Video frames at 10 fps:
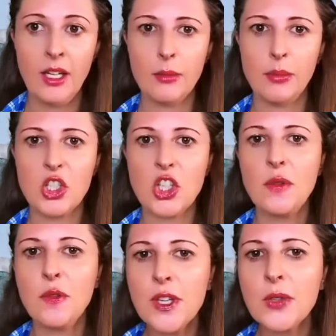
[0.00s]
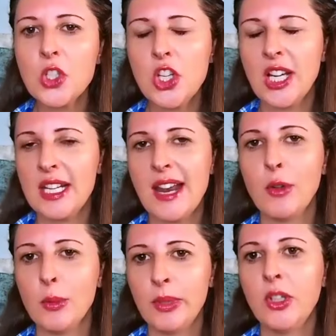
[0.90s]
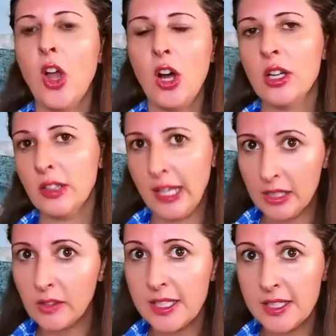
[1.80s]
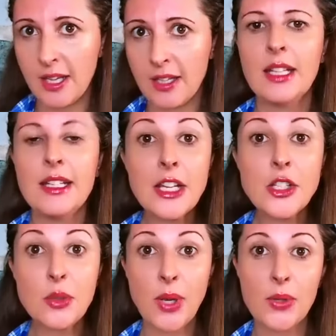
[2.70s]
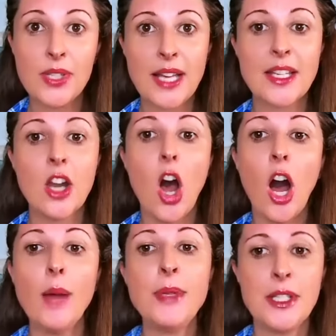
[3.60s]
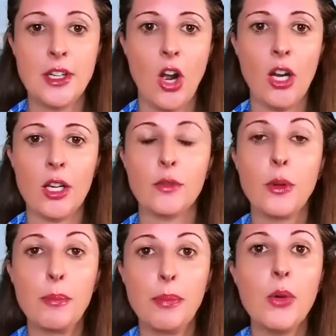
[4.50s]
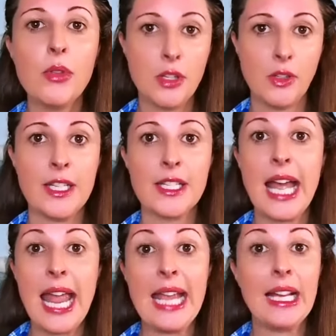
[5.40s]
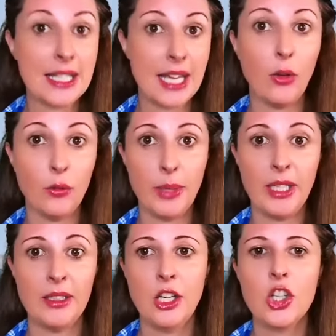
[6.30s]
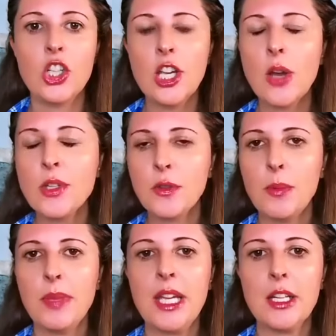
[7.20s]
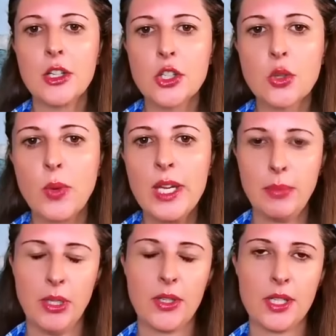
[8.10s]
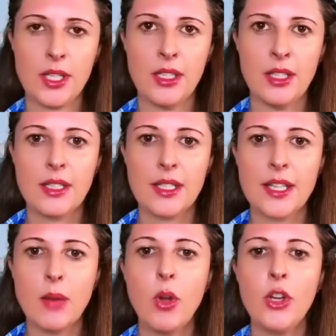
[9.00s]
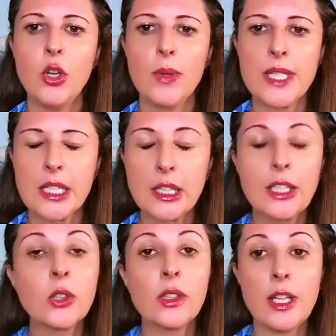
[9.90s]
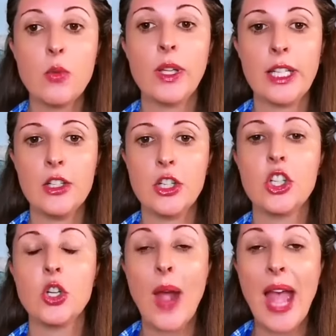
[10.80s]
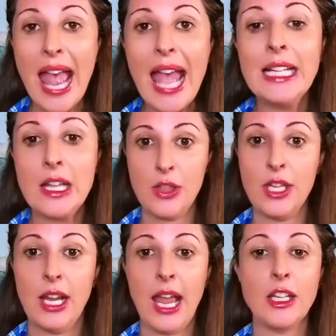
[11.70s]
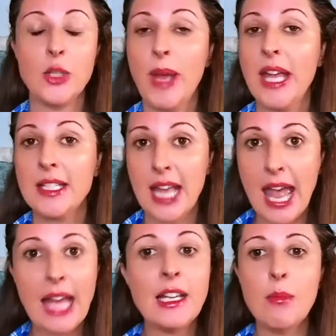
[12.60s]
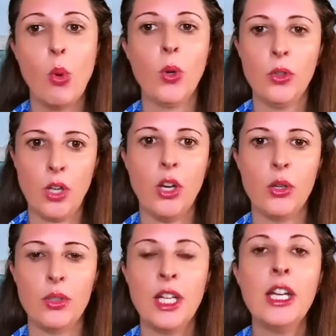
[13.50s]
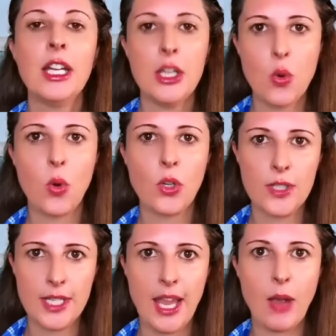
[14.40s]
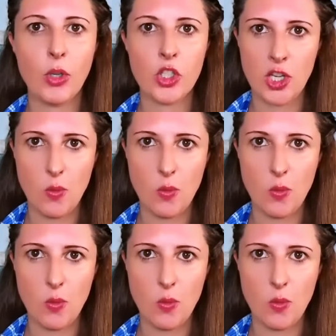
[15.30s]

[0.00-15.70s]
but she feels she can never belong like Glinda. Nessarose has an opposite arc from both Glinda and Elphaba. She goes from being a sweet person to someone who is literally willing to do anything and bend any moral code in order to get what she